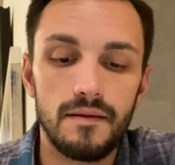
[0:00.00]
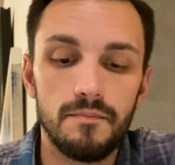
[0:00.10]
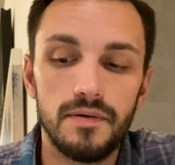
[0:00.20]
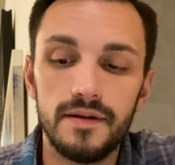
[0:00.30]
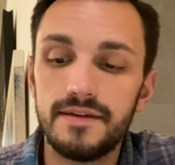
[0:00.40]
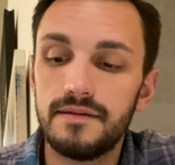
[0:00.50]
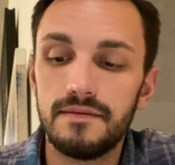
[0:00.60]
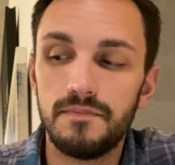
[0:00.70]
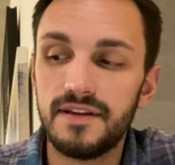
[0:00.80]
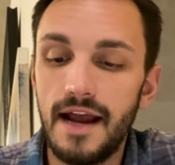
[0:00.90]
But
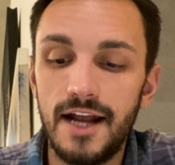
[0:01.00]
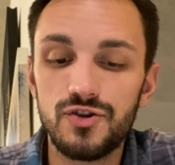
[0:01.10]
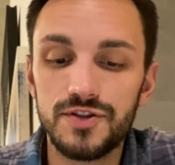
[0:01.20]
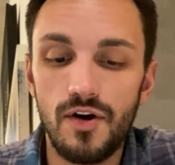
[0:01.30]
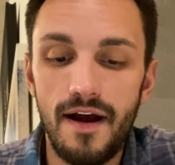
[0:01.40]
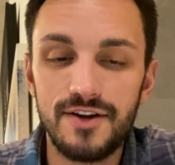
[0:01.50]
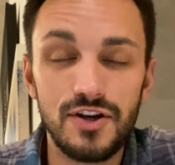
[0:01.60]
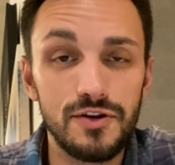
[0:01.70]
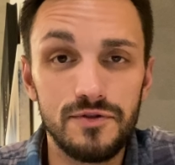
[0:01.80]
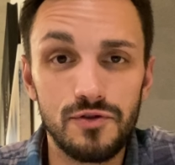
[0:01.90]
the angels are
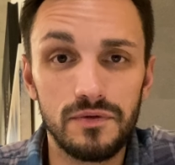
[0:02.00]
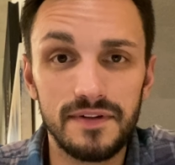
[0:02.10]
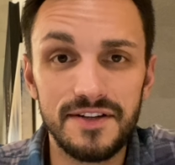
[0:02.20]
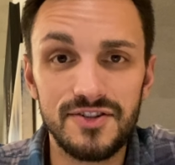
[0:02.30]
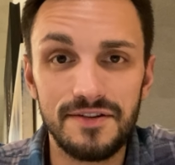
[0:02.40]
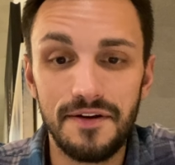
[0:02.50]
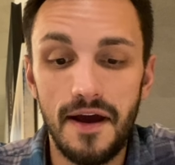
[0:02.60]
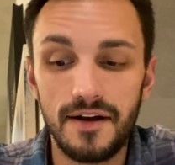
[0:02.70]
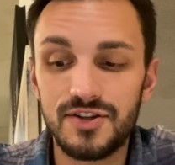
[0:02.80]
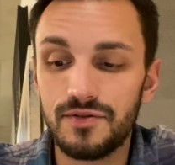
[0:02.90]
asking you to release the
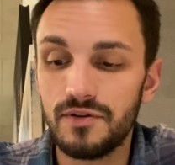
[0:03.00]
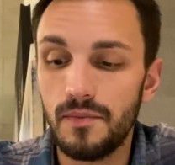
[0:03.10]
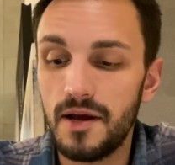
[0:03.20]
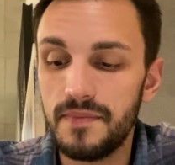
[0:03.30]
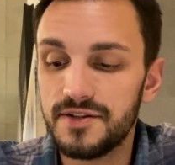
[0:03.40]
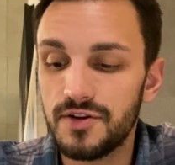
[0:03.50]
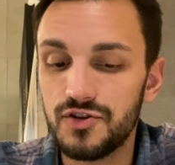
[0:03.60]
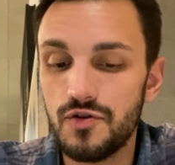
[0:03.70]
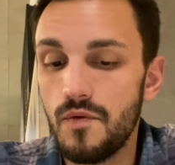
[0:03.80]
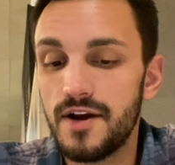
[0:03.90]
X. So there might be a
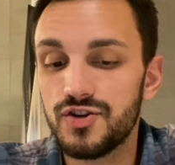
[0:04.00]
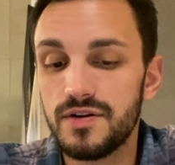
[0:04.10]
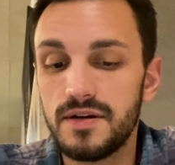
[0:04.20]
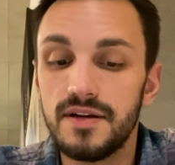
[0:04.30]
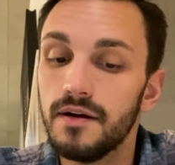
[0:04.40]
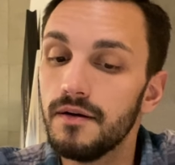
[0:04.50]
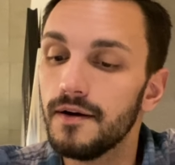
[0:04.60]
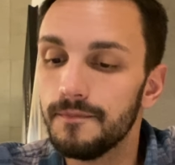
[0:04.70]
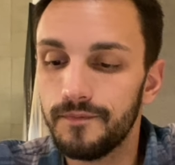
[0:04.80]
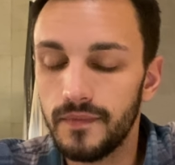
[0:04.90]
situation
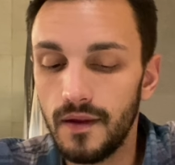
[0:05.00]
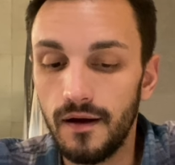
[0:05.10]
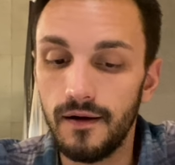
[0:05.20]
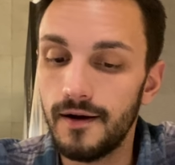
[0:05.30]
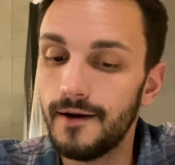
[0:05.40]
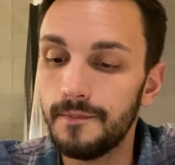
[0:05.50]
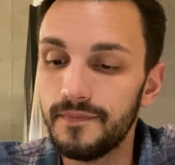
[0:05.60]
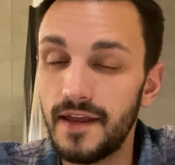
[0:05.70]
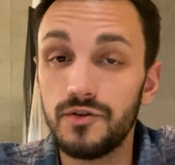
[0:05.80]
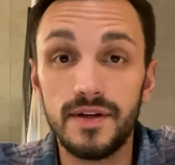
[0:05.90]
here
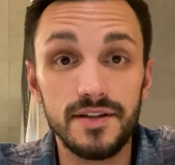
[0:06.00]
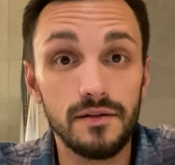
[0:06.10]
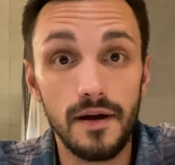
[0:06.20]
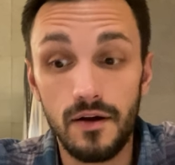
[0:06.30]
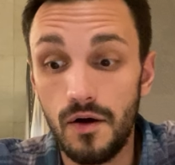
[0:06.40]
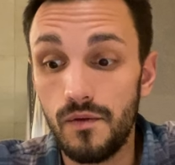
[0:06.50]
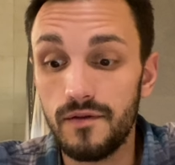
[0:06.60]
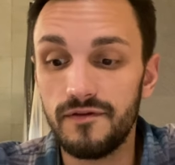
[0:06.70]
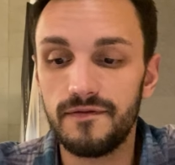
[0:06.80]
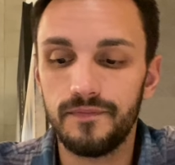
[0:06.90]
that you need to let go
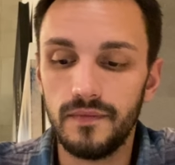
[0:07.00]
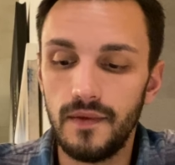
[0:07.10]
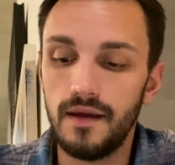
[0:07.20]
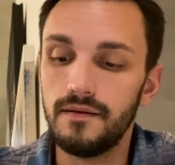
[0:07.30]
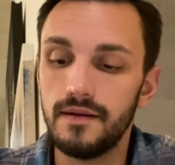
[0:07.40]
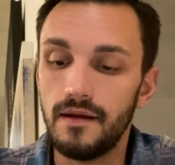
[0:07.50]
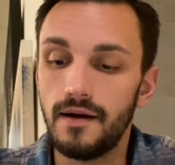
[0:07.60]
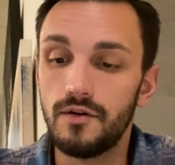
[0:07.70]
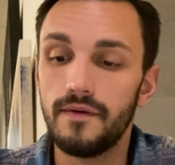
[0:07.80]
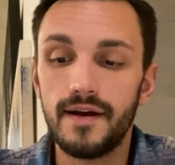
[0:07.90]
of. And
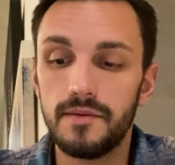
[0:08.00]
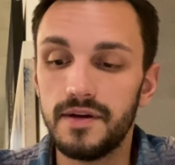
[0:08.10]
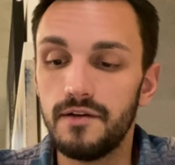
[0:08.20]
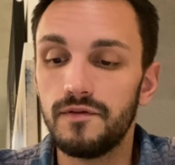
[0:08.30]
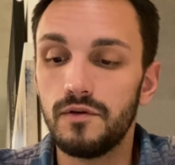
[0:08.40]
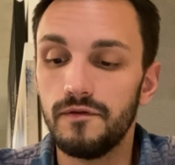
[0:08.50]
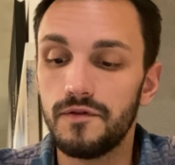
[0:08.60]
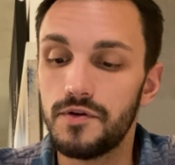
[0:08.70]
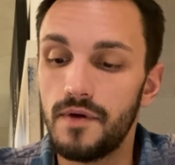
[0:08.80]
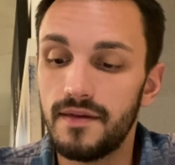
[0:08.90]
I know that can be difficult
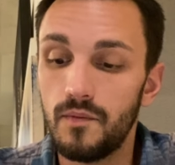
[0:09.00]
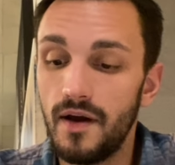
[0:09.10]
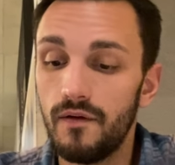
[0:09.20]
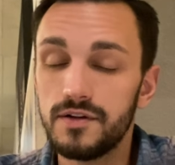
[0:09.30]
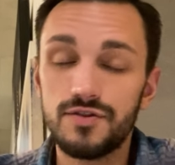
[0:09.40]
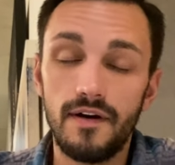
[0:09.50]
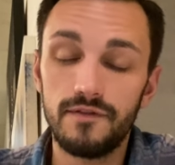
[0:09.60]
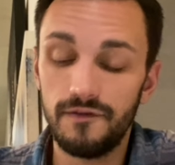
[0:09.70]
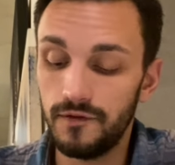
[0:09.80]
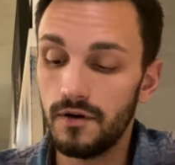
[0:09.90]
for you. And then we also have
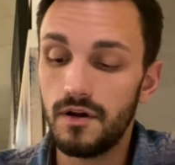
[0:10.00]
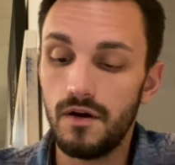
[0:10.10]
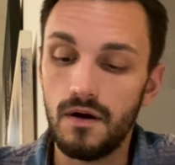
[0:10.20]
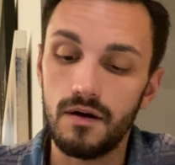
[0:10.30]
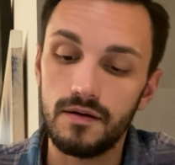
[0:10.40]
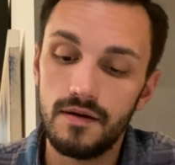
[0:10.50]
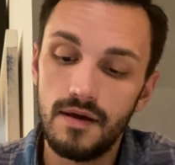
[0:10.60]
the Flirt card.